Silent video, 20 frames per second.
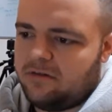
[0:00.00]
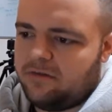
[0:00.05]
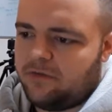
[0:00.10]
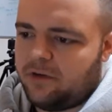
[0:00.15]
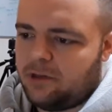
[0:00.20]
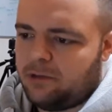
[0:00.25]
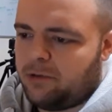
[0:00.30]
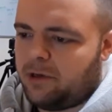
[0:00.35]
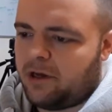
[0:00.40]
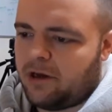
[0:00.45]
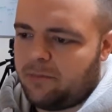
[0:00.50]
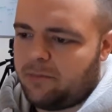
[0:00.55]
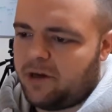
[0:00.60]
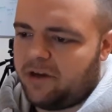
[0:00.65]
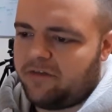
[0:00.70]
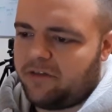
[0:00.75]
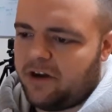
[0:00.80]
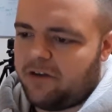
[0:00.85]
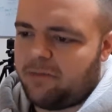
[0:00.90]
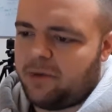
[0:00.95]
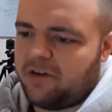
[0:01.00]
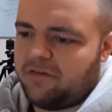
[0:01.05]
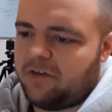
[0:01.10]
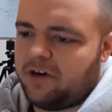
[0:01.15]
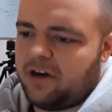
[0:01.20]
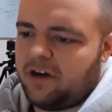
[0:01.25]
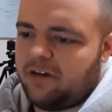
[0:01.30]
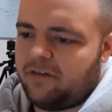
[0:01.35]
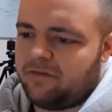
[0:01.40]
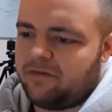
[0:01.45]
following up by
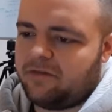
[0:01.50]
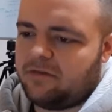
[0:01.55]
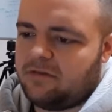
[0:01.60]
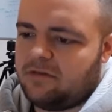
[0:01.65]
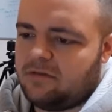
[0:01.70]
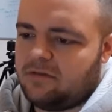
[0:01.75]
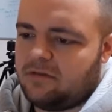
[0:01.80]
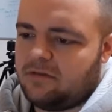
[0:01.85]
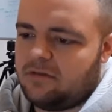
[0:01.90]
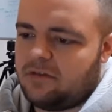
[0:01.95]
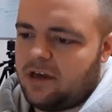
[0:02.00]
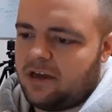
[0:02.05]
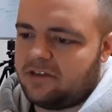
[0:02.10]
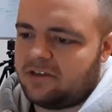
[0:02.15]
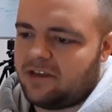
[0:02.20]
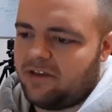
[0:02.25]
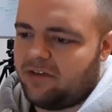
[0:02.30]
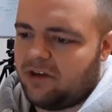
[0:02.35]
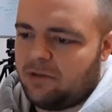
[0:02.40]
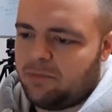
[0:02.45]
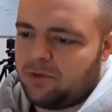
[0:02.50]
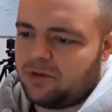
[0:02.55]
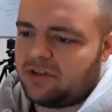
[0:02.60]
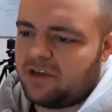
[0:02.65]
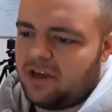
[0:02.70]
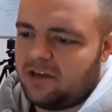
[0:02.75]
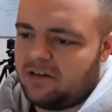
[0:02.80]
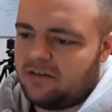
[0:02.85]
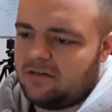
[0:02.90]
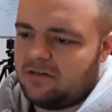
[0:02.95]
5x5 at
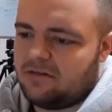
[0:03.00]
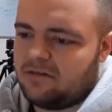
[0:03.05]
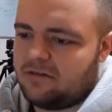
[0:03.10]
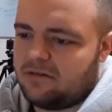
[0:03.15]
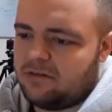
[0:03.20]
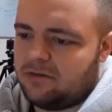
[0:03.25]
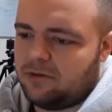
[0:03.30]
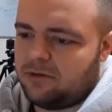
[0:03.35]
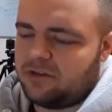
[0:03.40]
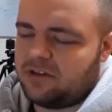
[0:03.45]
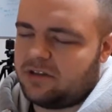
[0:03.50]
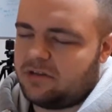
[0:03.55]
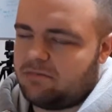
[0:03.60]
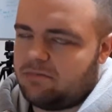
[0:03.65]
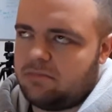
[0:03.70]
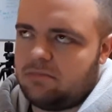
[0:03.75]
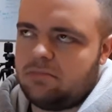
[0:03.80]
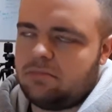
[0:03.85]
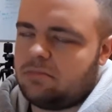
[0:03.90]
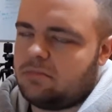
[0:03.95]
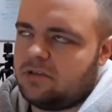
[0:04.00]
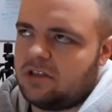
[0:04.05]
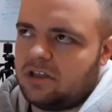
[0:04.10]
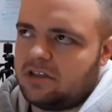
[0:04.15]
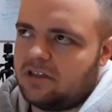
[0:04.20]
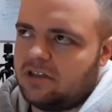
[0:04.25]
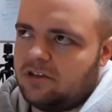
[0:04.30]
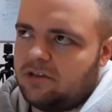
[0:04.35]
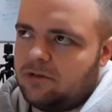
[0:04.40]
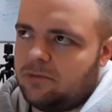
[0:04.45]
70% or
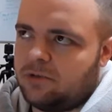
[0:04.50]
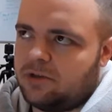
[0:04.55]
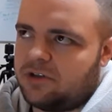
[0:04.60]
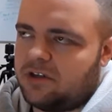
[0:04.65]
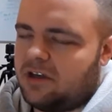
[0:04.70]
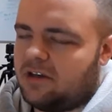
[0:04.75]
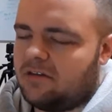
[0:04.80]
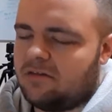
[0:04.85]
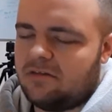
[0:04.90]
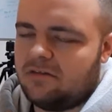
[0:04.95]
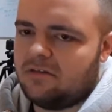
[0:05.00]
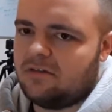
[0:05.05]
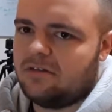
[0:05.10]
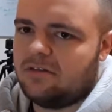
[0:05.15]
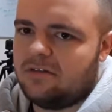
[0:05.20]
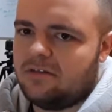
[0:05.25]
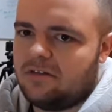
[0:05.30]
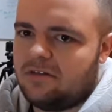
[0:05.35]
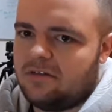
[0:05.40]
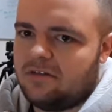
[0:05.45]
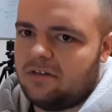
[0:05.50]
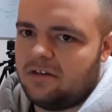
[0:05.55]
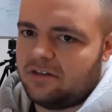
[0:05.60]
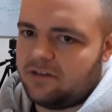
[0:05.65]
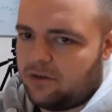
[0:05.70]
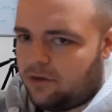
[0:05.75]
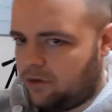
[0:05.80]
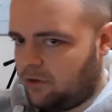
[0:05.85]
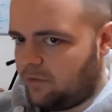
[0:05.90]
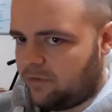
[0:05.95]
62% is
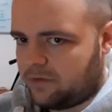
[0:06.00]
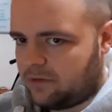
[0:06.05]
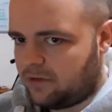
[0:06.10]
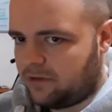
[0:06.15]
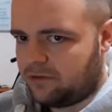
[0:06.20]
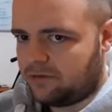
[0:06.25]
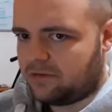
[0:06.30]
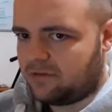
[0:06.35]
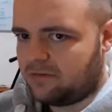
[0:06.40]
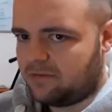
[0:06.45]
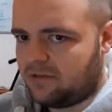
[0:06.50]
not overload.